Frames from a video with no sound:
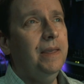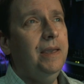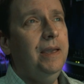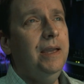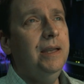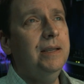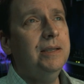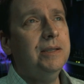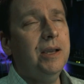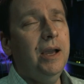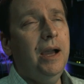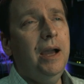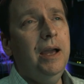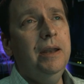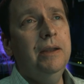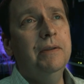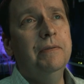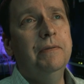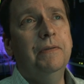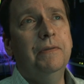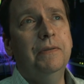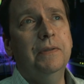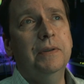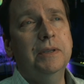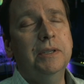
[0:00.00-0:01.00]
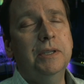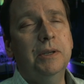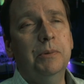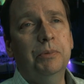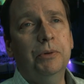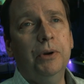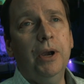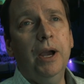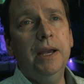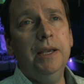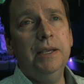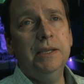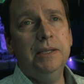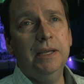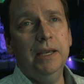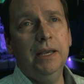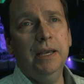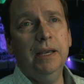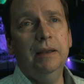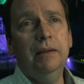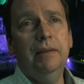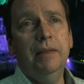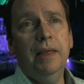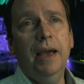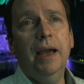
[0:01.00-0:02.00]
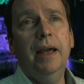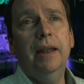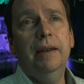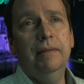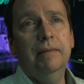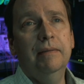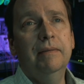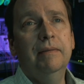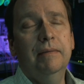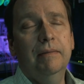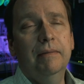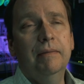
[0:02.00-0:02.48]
it's kind of surprising that